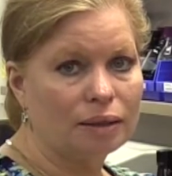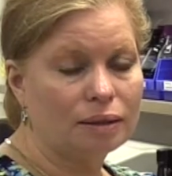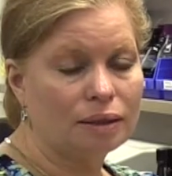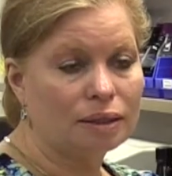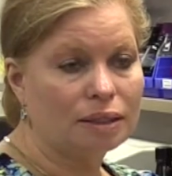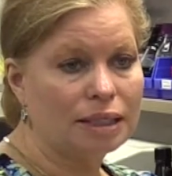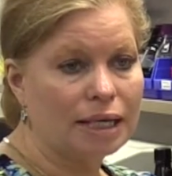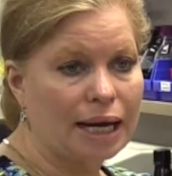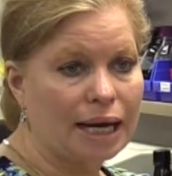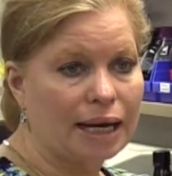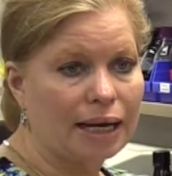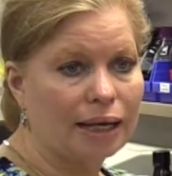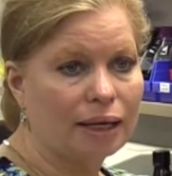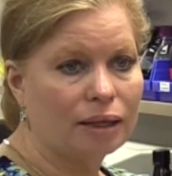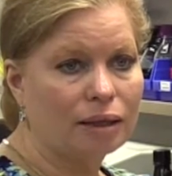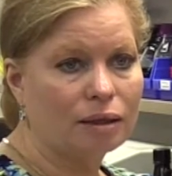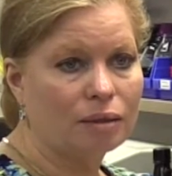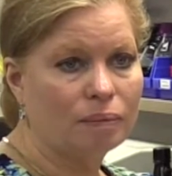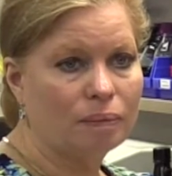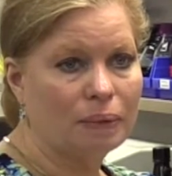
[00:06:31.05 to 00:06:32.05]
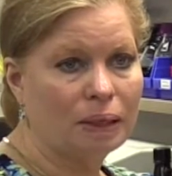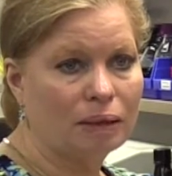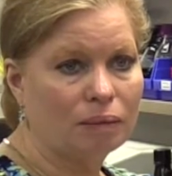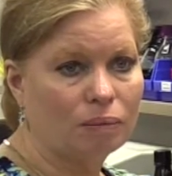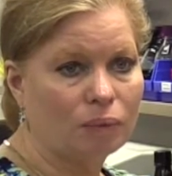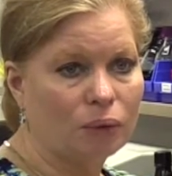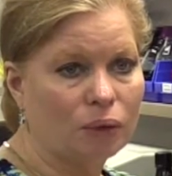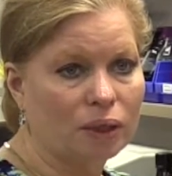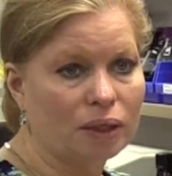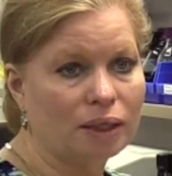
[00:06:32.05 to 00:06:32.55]
the dye, the metal
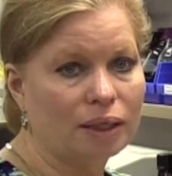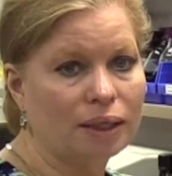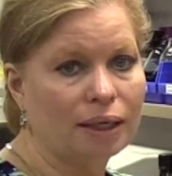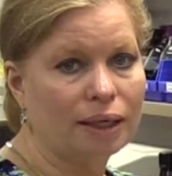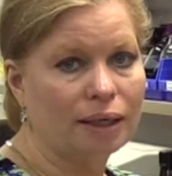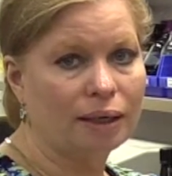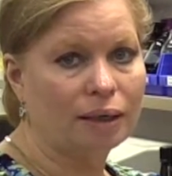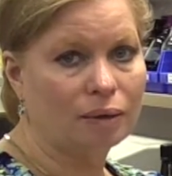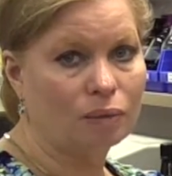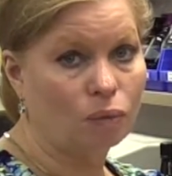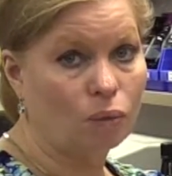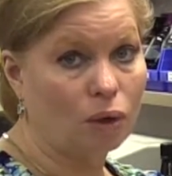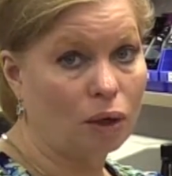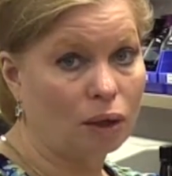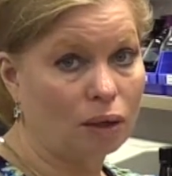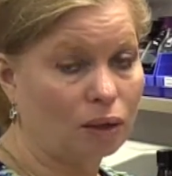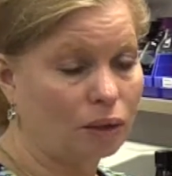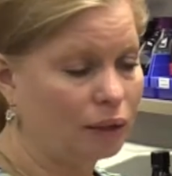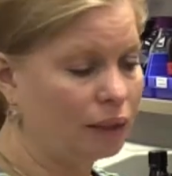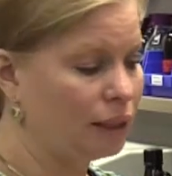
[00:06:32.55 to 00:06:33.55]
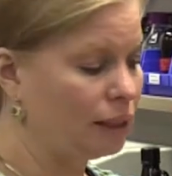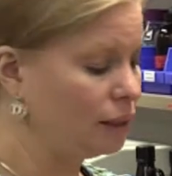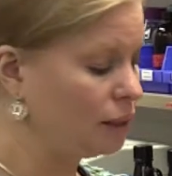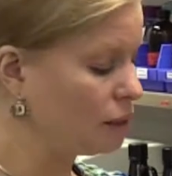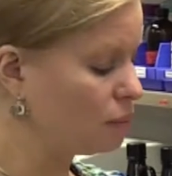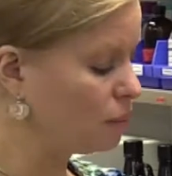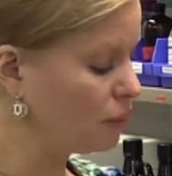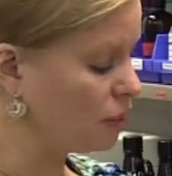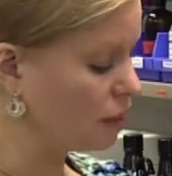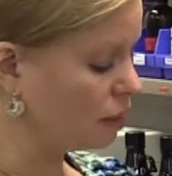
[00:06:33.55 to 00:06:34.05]
mordant, and water in
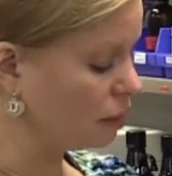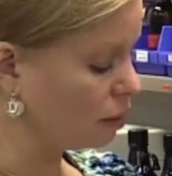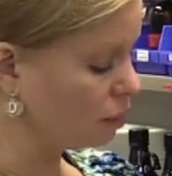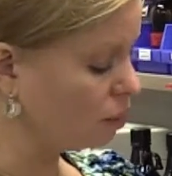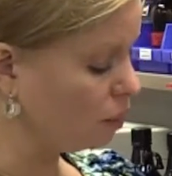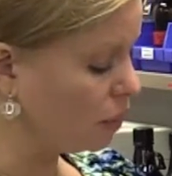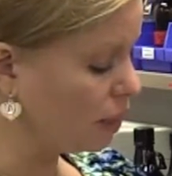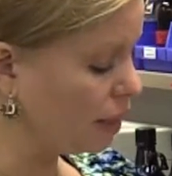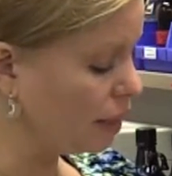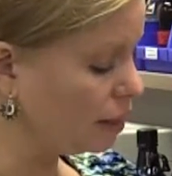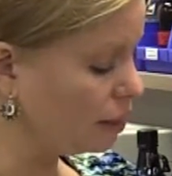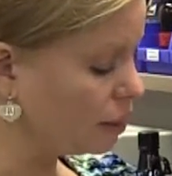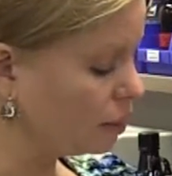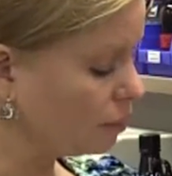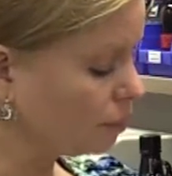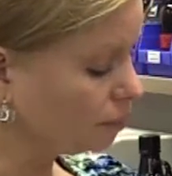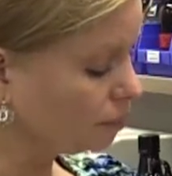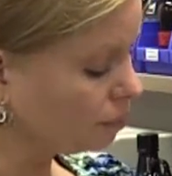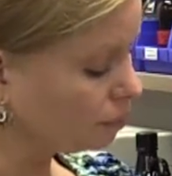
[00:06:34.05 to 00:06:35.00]
this particular brand.